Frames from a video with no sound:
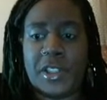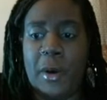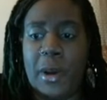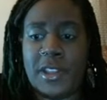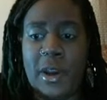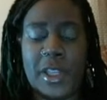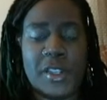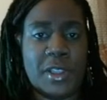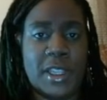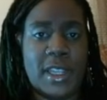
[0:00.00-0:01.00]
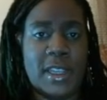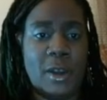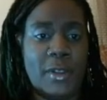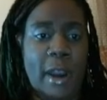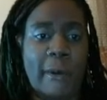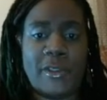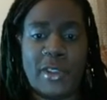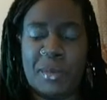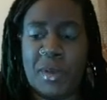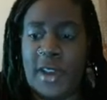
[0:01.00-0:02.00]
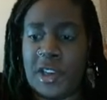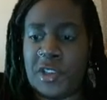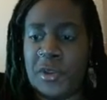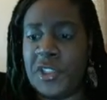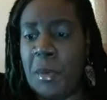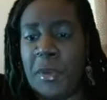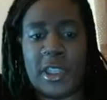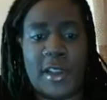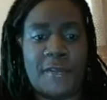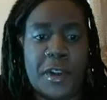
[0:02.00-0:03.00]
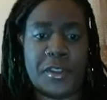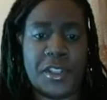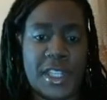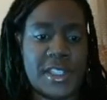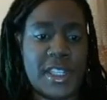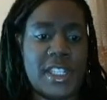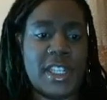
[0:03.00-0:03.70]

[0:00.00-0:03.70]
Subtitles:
always really they're always really professional. It's done with ClickFunnels. It's easy